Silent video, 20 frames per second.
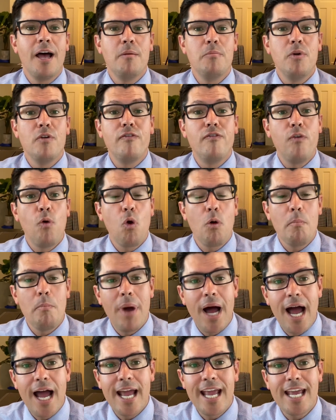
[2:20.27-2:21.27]
before
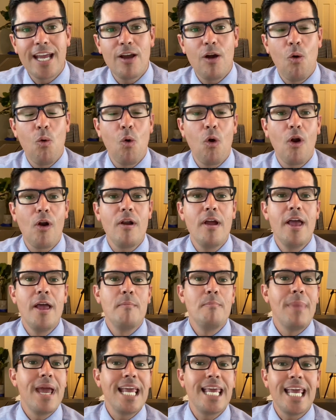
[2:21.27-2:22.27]
buying or
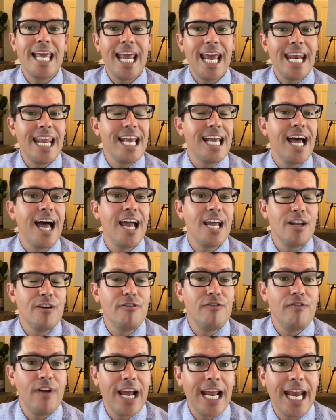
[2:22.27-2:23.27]
making any kind of
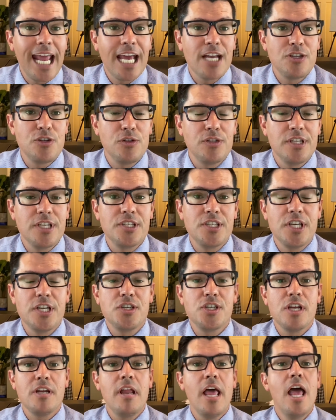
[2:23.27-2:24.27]
financial
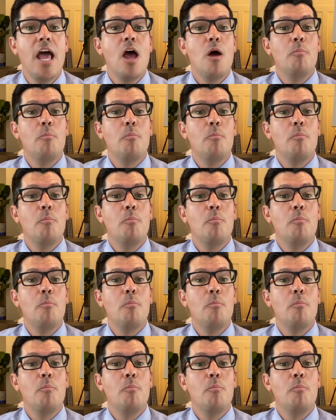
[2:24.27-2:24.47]
decision.